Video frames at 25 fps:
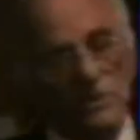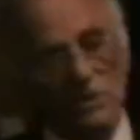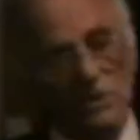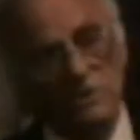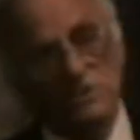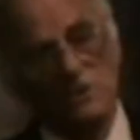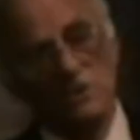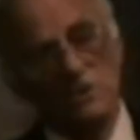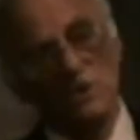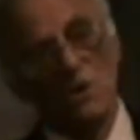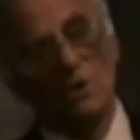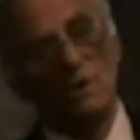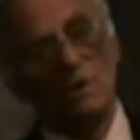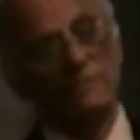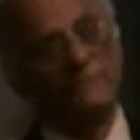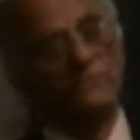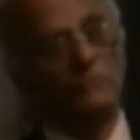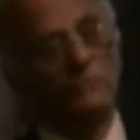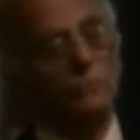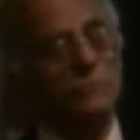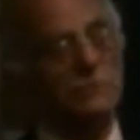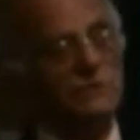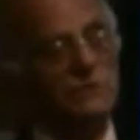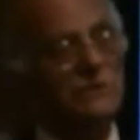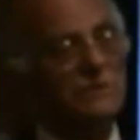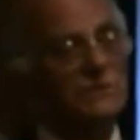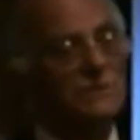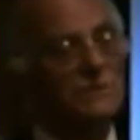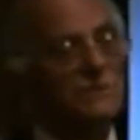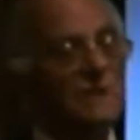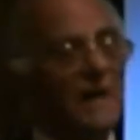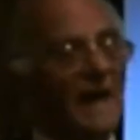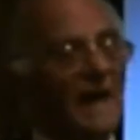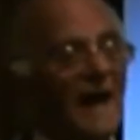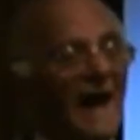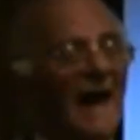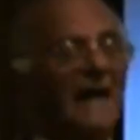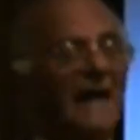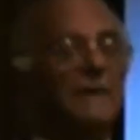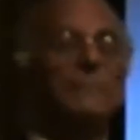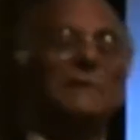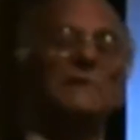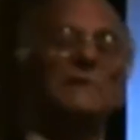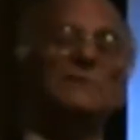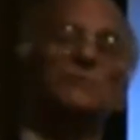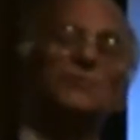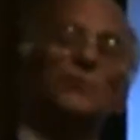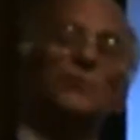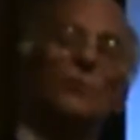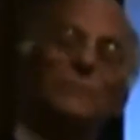30s, early 40s, had
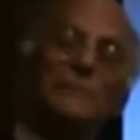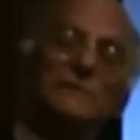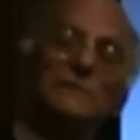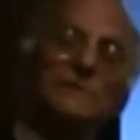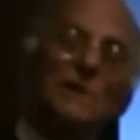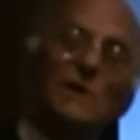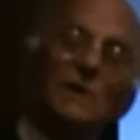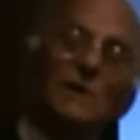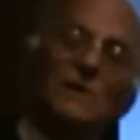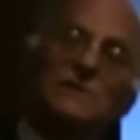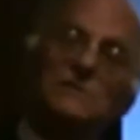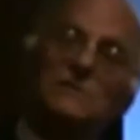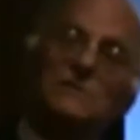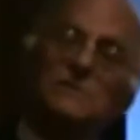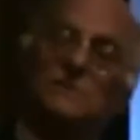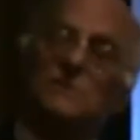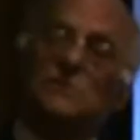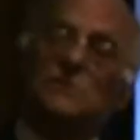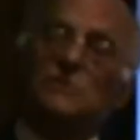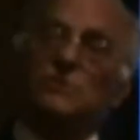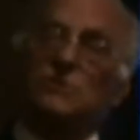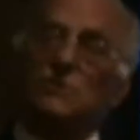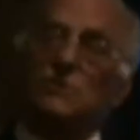been traumatised as a